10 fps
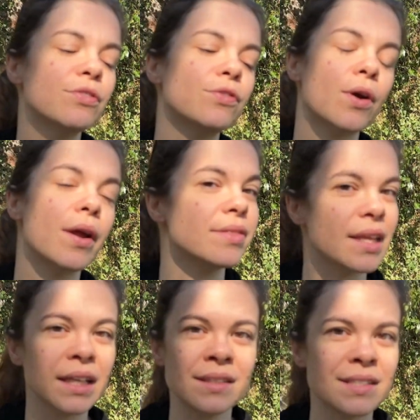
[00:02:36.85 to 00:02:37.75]
for
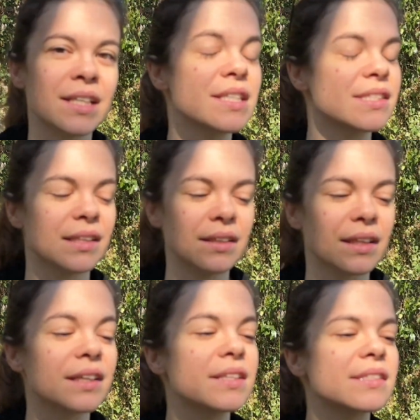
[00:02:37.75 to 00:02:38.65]
9 days, 9
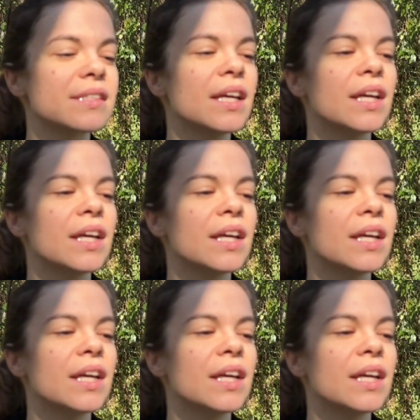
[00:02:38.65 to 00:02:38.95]
nights.